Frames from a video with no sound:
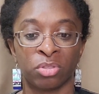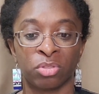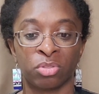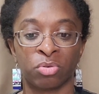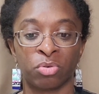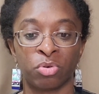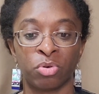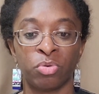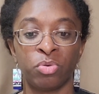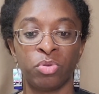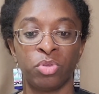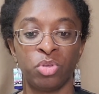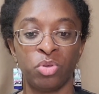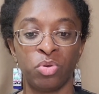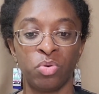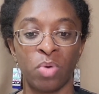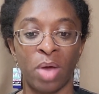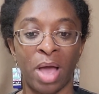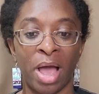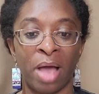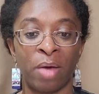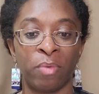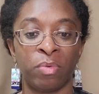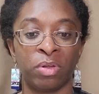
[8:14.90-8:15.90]
through
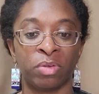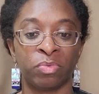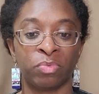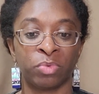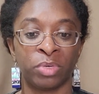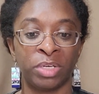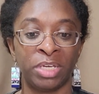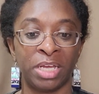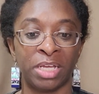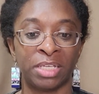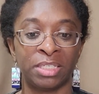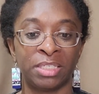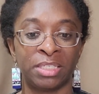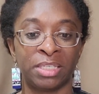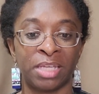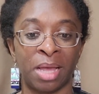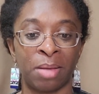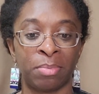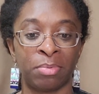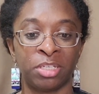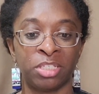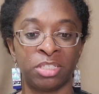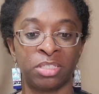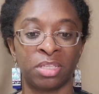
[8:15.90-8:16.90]
you, I will
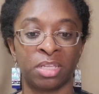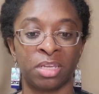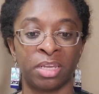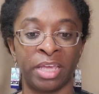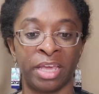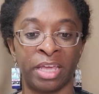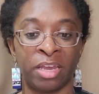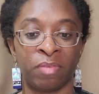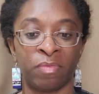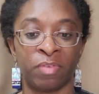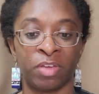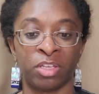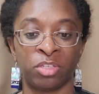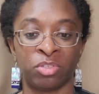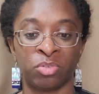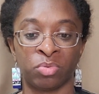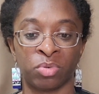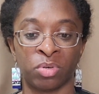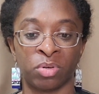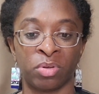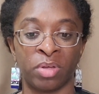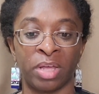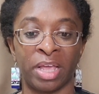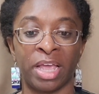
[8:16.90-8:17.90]
reestablish the land of
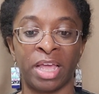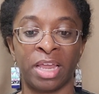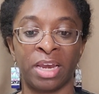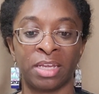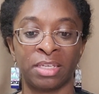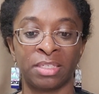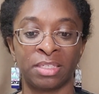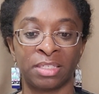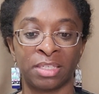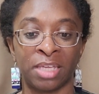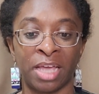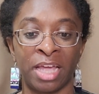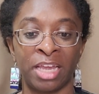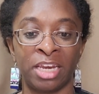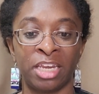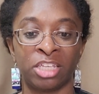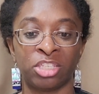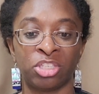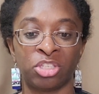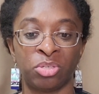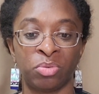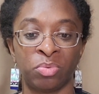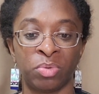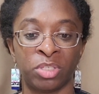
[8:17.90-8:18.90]
Israel and assign
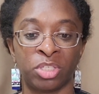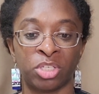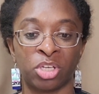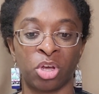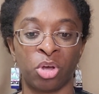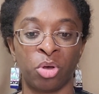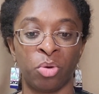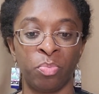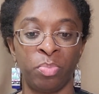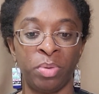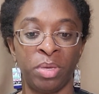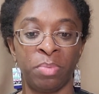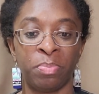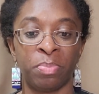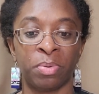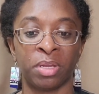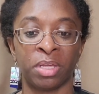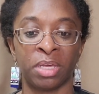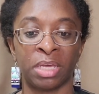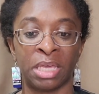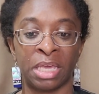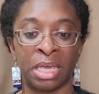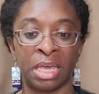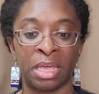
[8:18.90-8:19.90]
it to its own
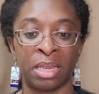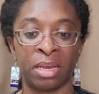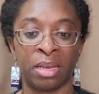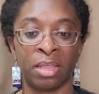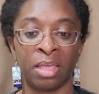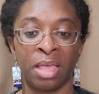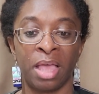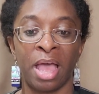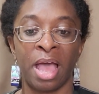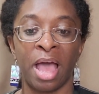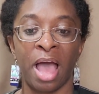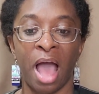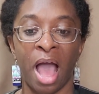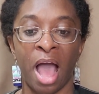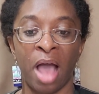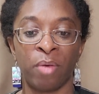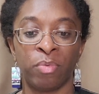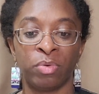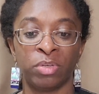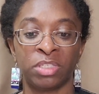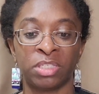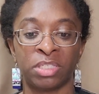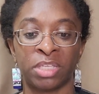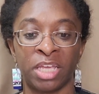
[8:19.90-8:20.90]
people again. I
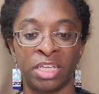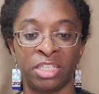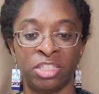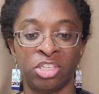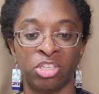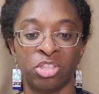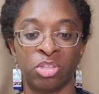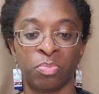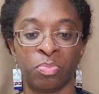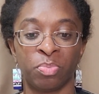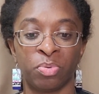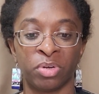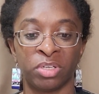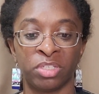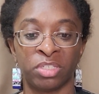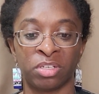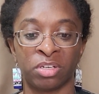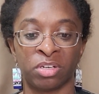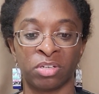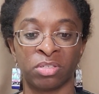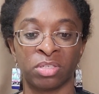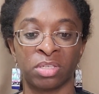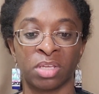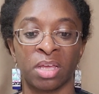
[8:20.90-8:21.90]
will say to the
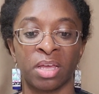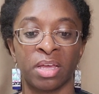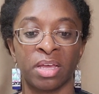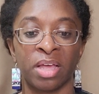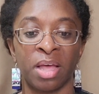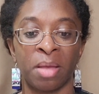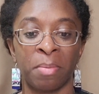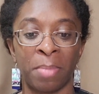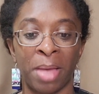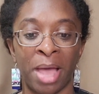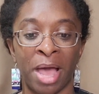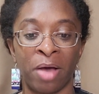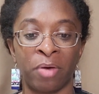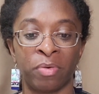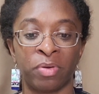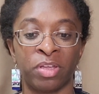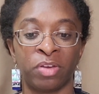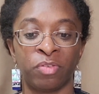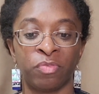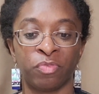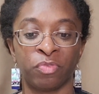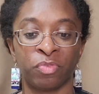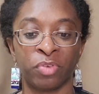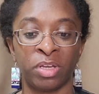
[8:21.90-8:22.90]
prisoners, Come out
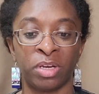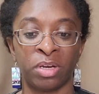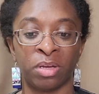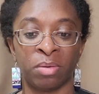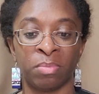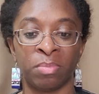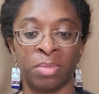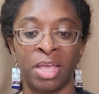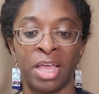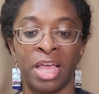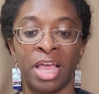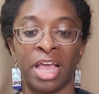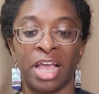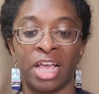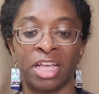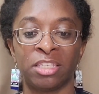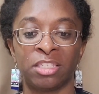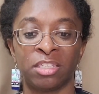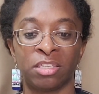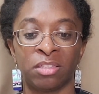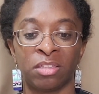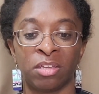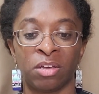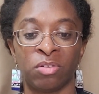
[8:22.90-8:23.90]
in freedom,
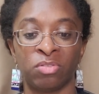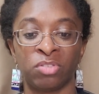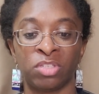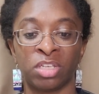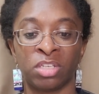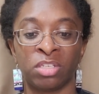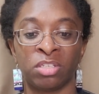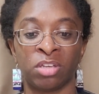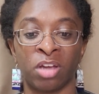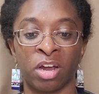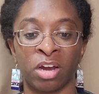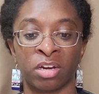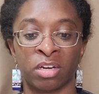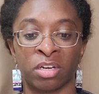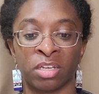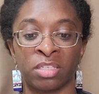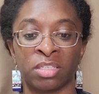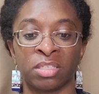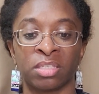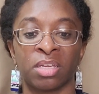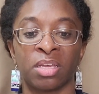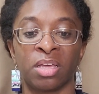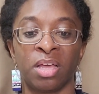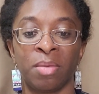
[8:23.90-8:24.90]
and to those in
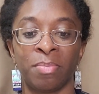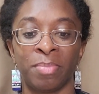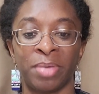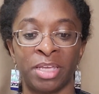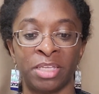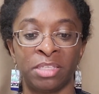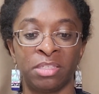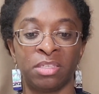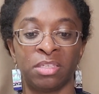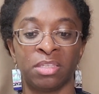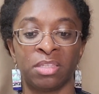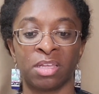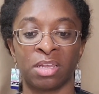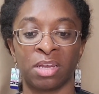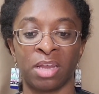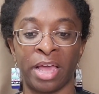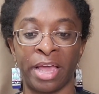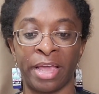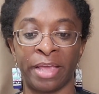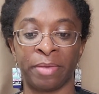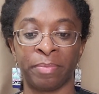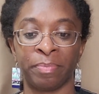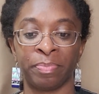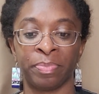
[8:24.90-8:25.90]
darkness, Come into the
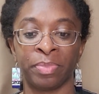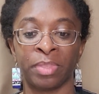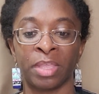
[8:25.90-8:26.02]
light.